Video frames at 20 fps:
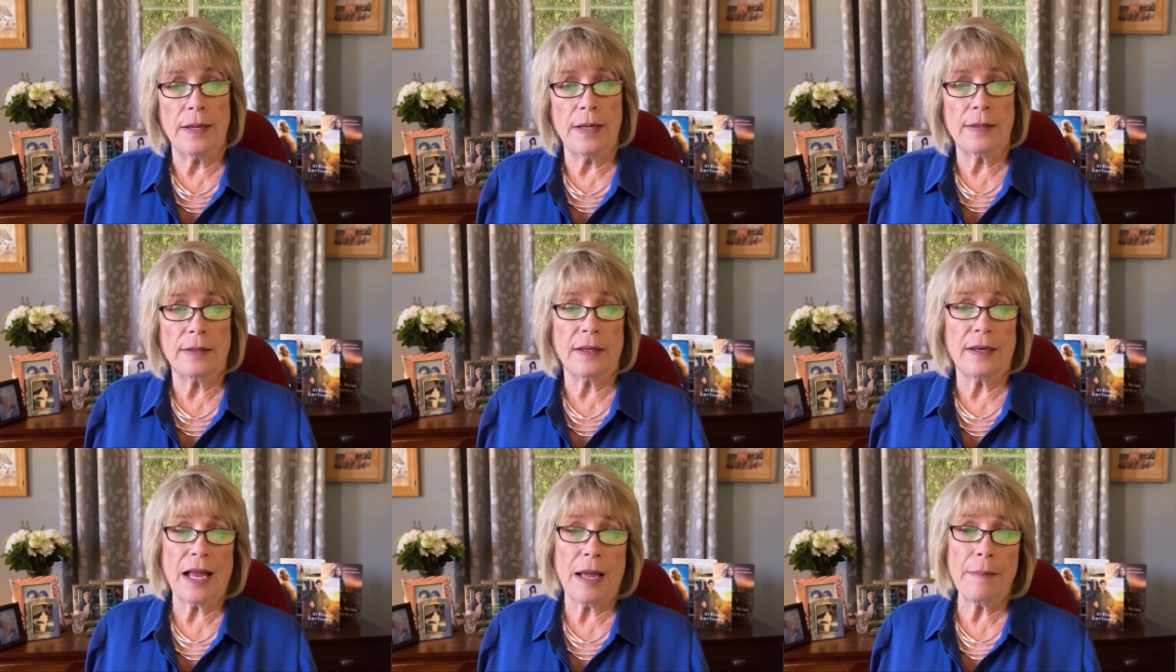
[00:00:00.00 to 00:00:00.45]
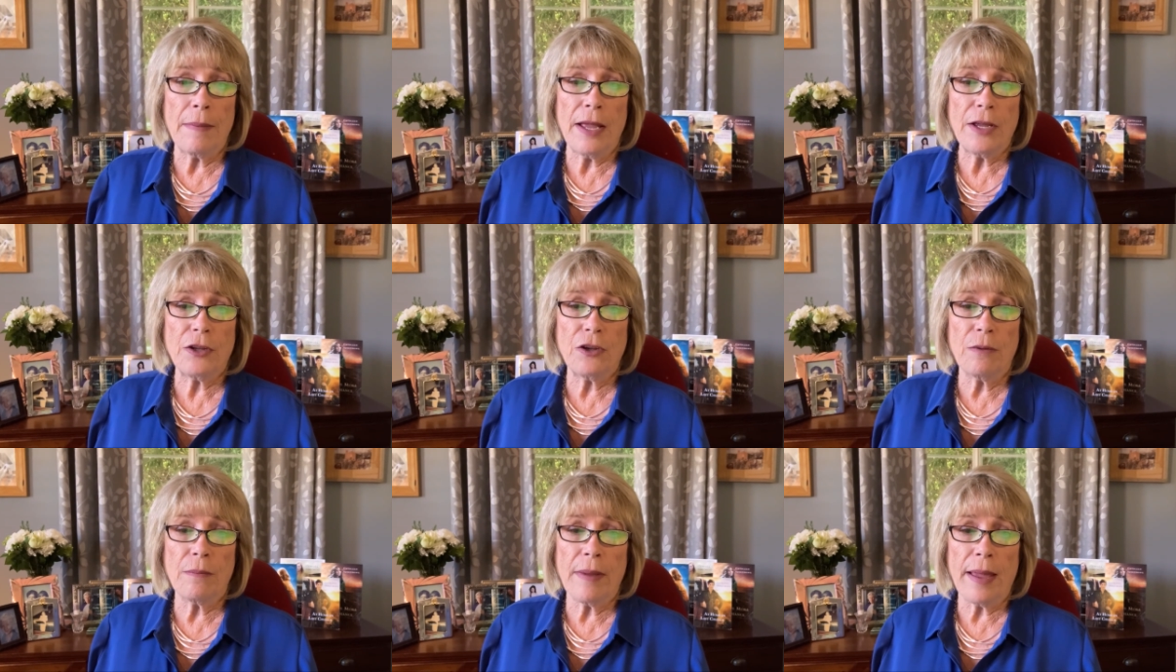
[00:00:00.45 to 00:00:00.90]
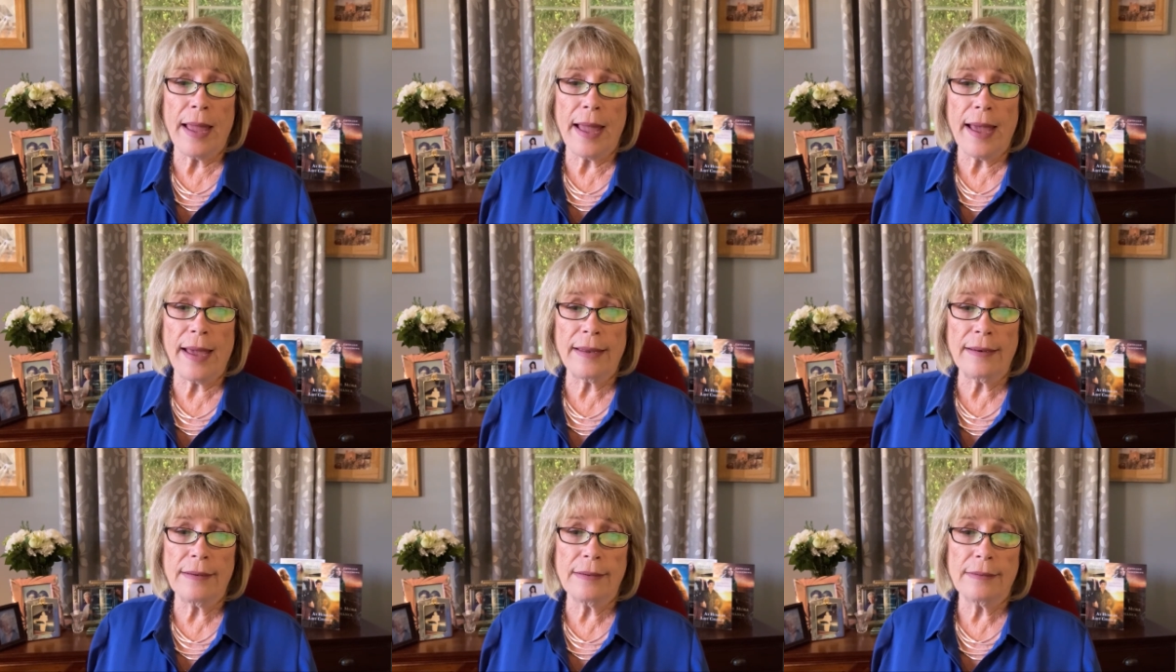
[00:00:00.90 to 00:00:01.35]
Did I make you
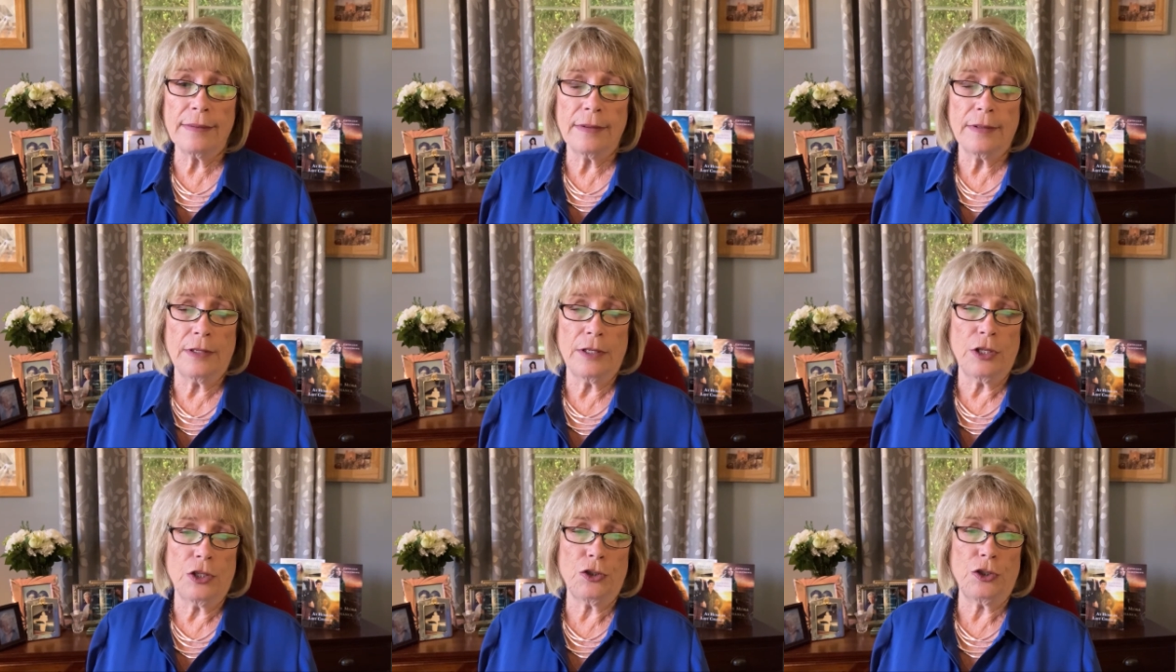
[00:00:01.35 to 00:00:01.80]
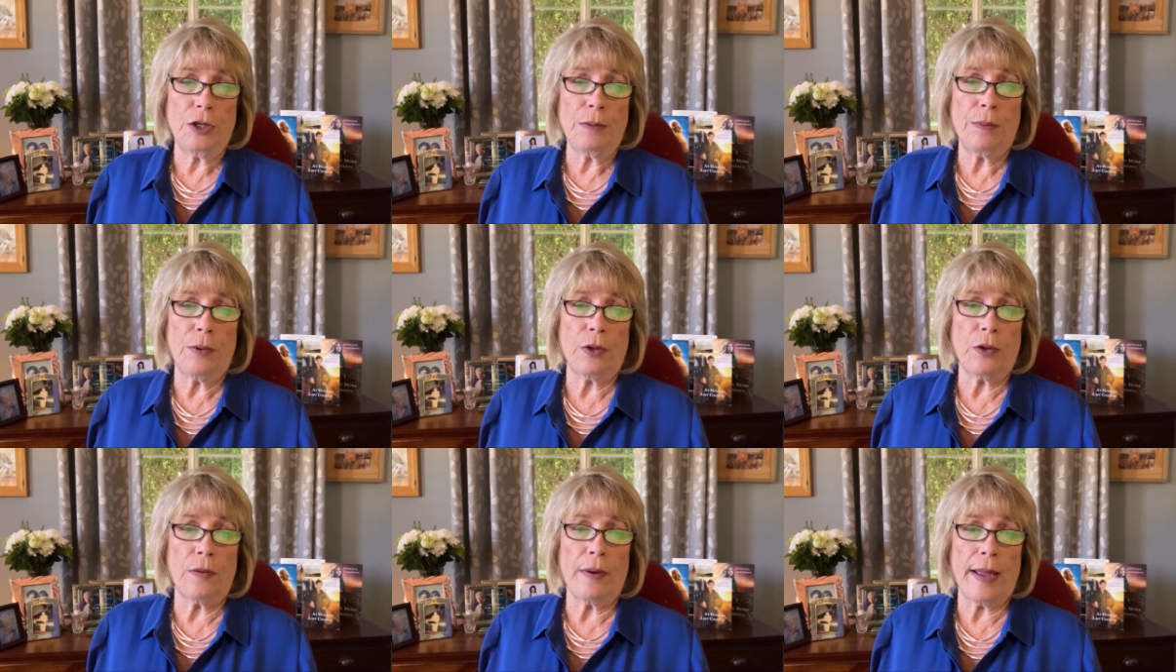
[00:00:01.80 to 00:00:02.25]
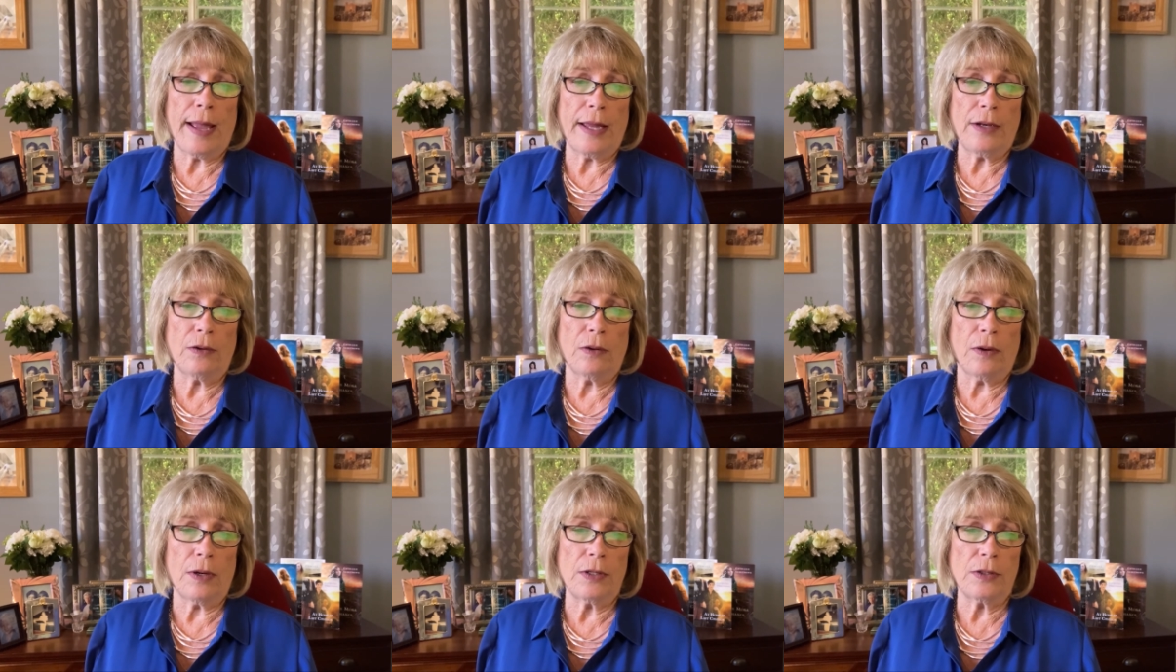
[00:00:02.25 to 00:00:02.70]
mad? She put her
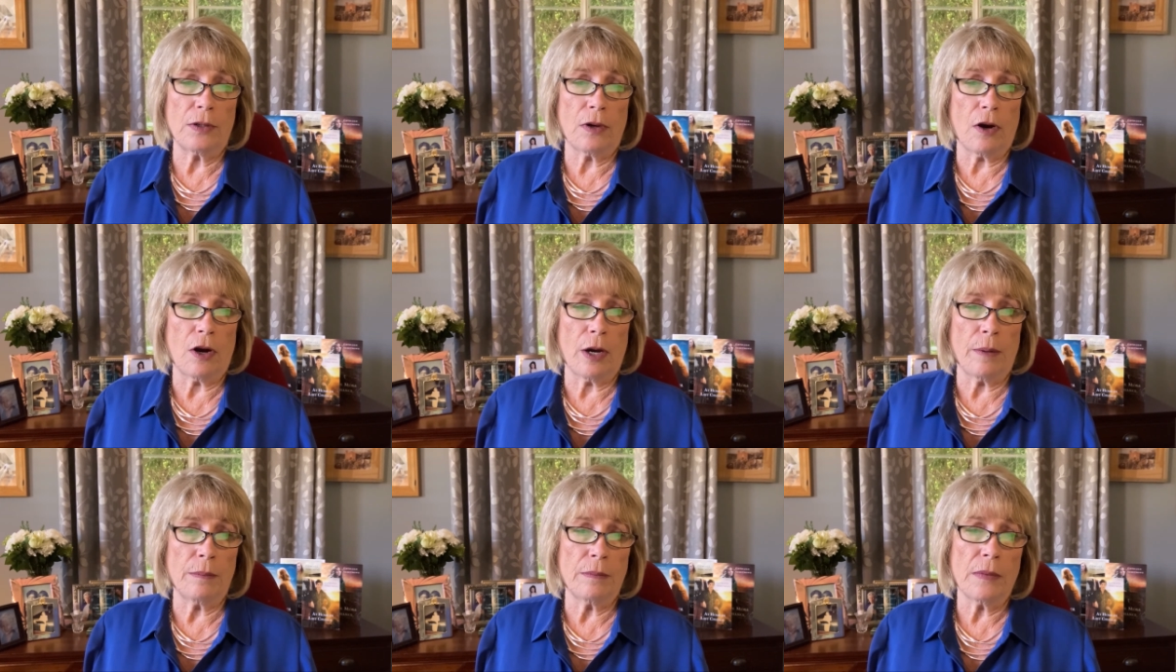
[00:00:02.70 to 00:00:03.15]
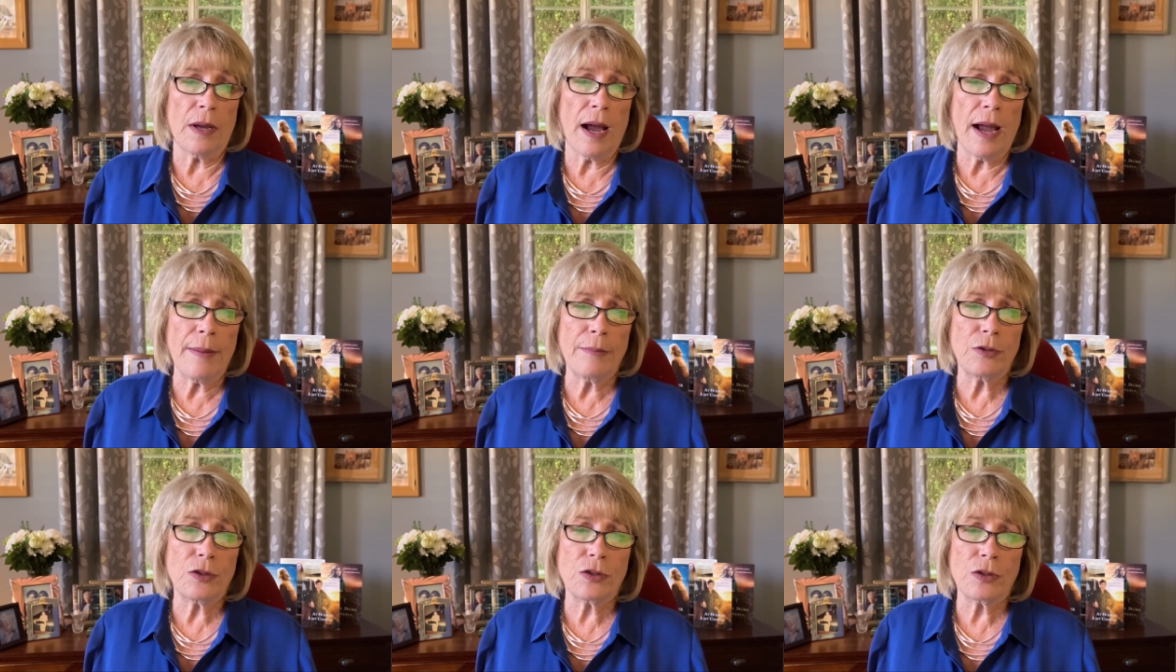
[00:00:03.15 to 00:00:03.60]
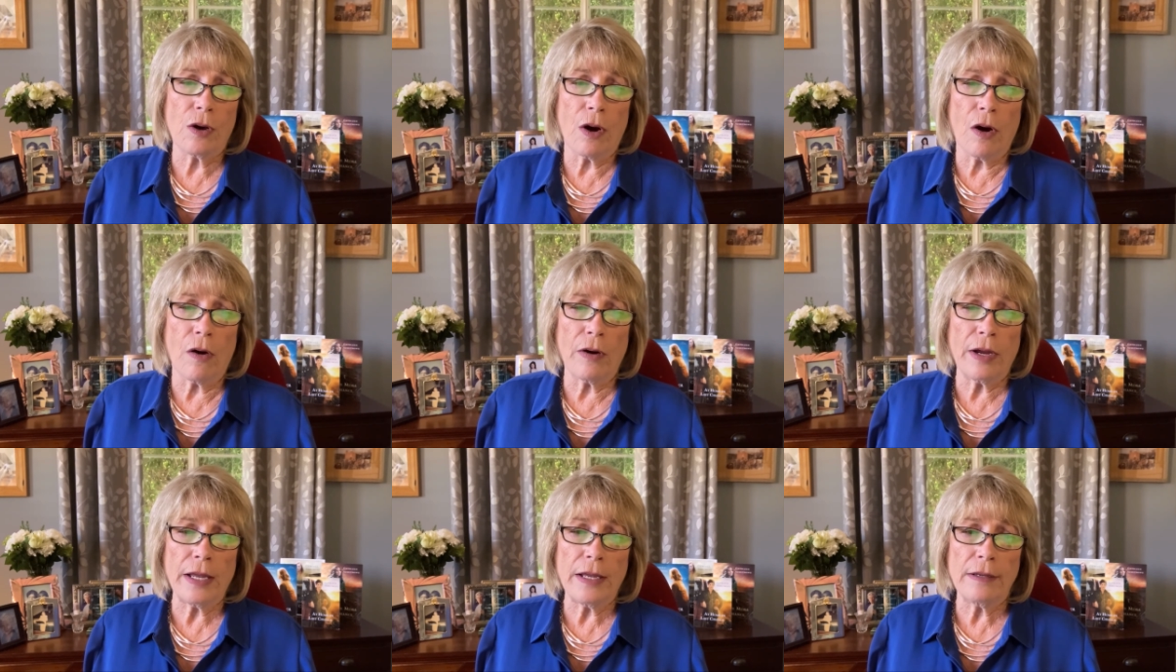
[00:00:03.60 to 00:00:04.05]
hand on his arm. I'm
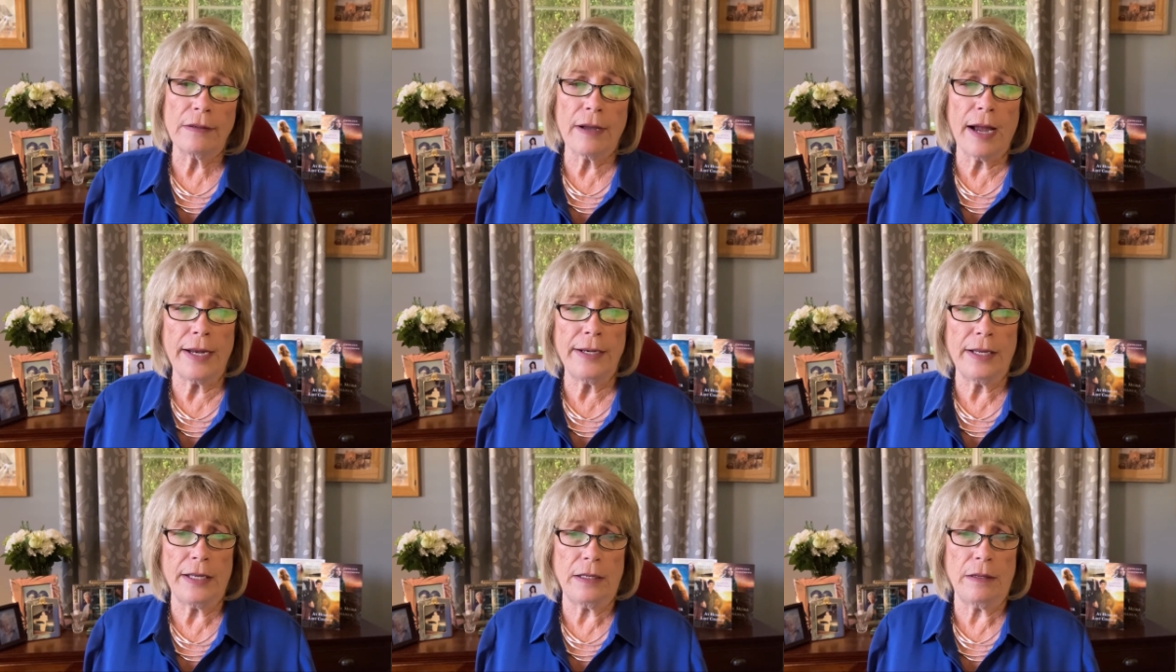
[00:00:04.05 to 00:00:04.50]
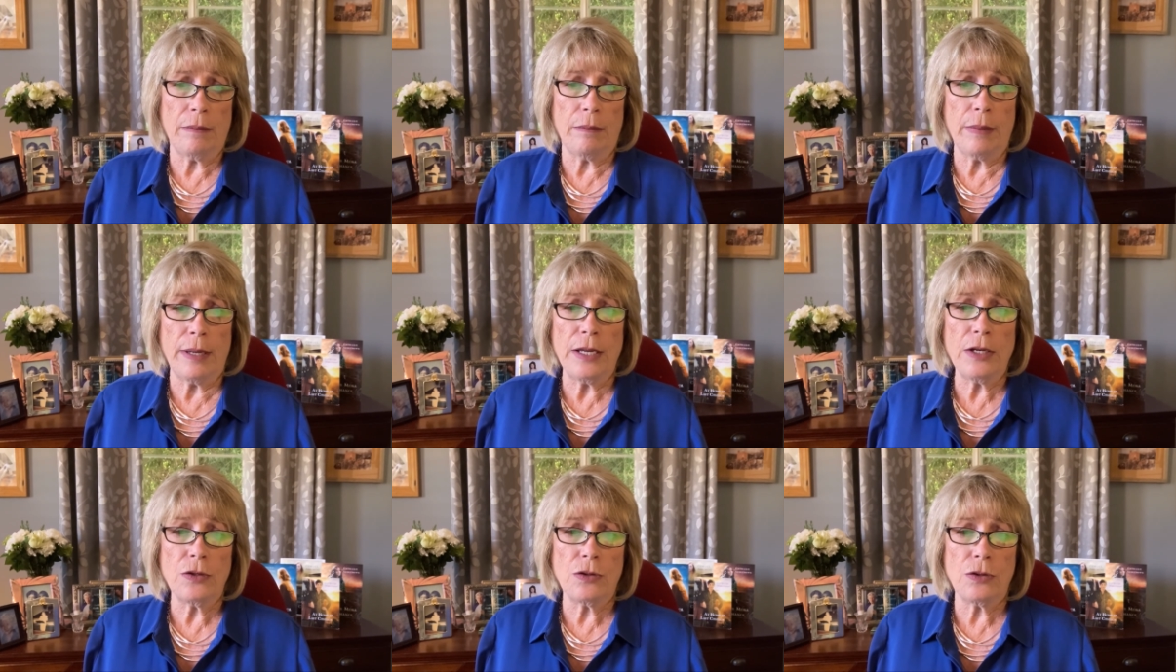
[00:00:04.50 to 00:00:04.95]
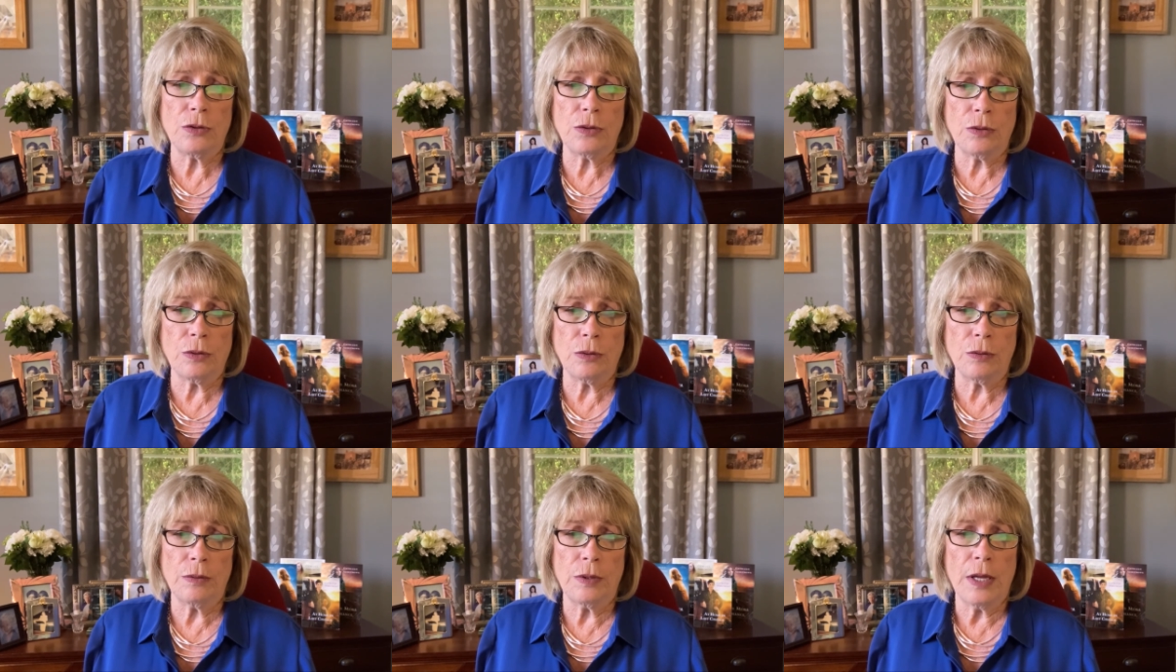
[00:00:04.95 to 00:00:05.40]
sorry. I didn't mean
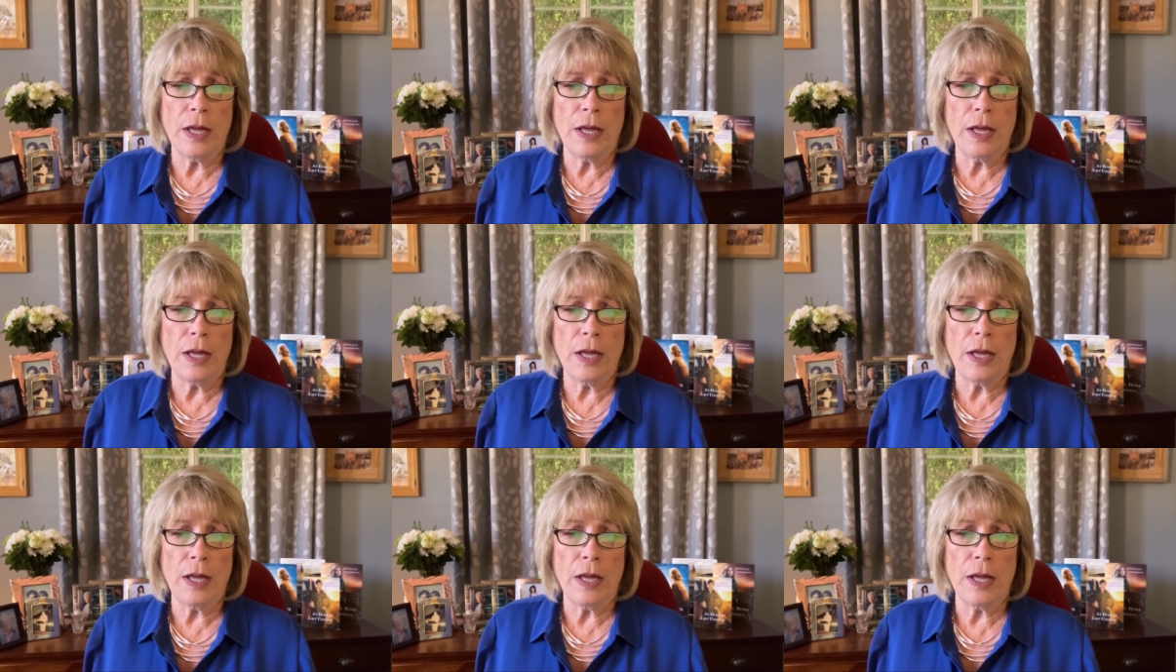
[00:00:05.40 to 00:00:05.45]
to.